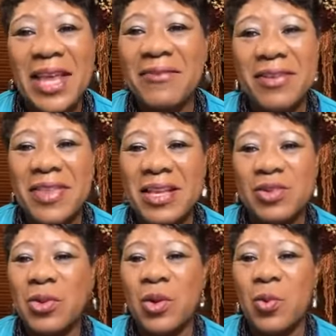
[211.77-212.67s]
that everything
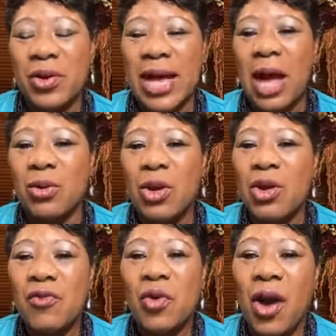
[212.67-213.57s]
is going to work out
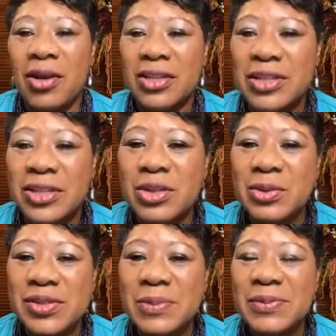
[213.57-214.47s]
for our good. You
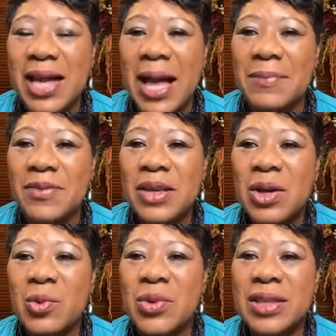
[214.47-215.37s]
know, sometimes
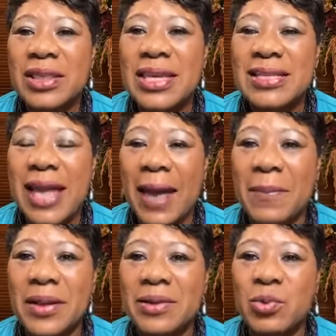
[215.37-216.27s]
we things
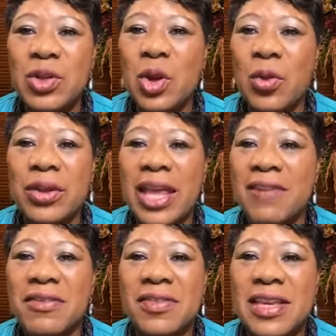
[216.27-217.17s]
happen and we know that
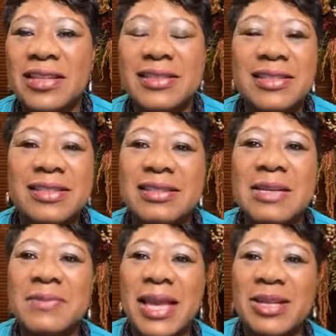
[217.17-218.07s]
everything is just
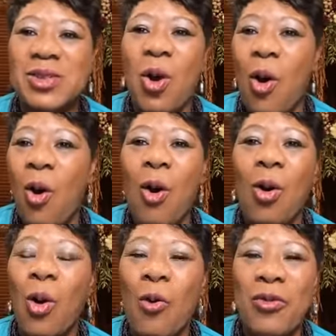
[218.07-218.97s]
seems like it's
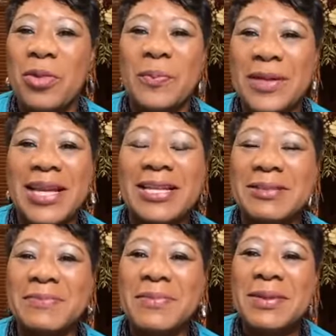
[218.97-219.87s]
all over the
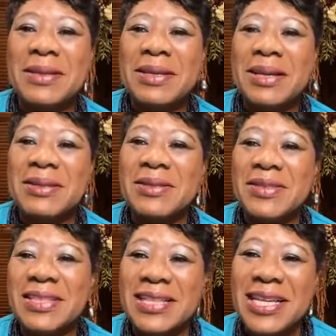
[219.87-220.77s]
place
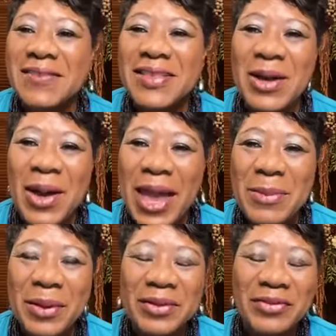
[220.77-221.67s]
listening. Even though,
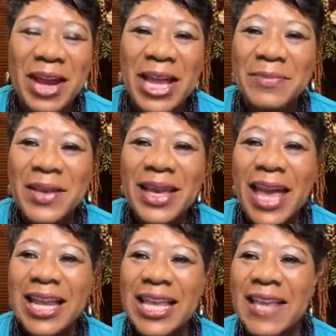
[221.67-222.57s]
hey, Brother Frank,
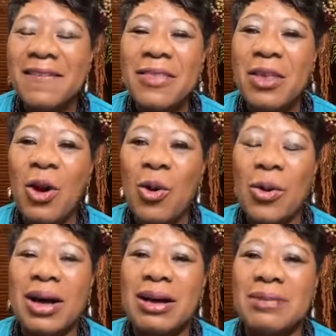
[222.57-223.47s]
and even
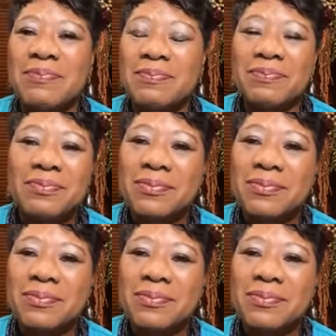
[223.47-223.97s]
though um,